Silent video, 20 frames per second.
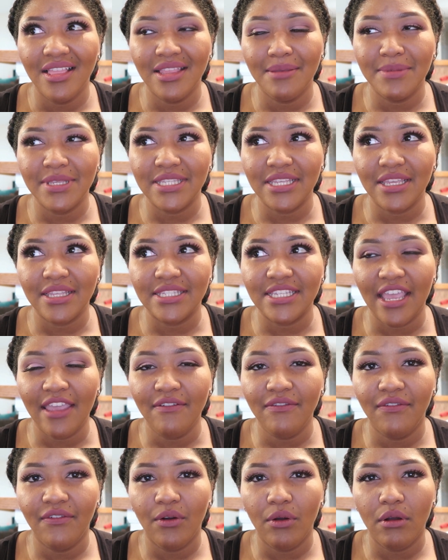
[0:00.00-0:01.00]
let me see,
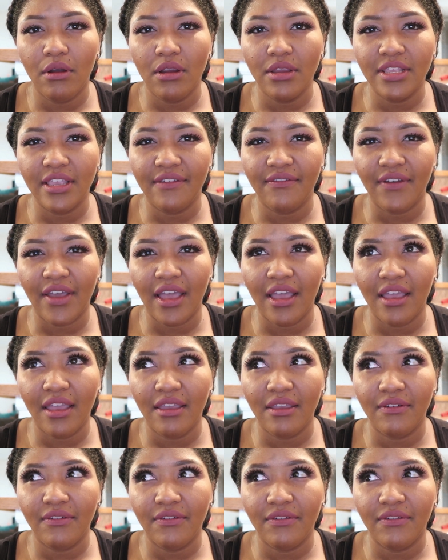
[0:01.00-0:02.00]
day 4, day
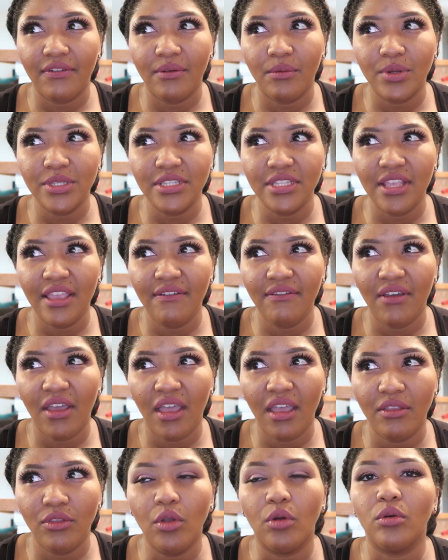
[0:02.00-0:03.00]
5. Was it day
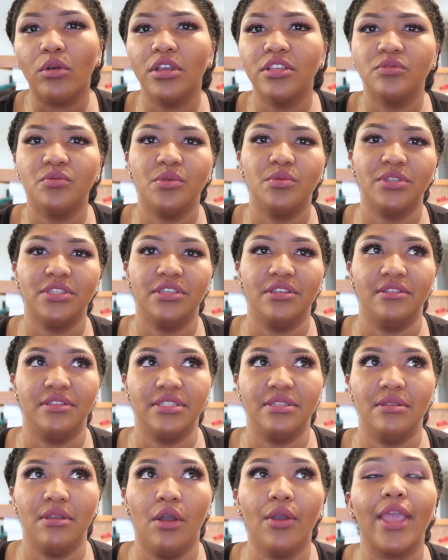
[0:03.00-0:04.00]
5? No, because we were
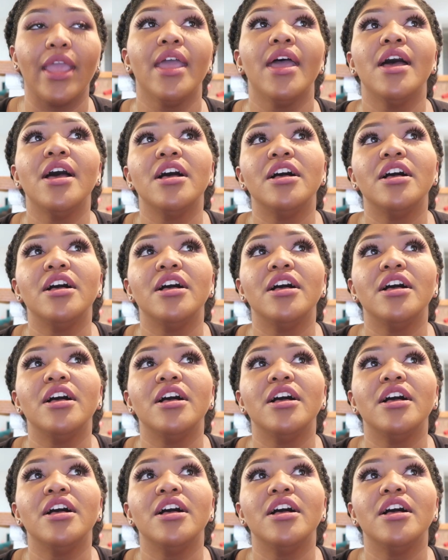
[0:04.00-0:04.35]
still, okay.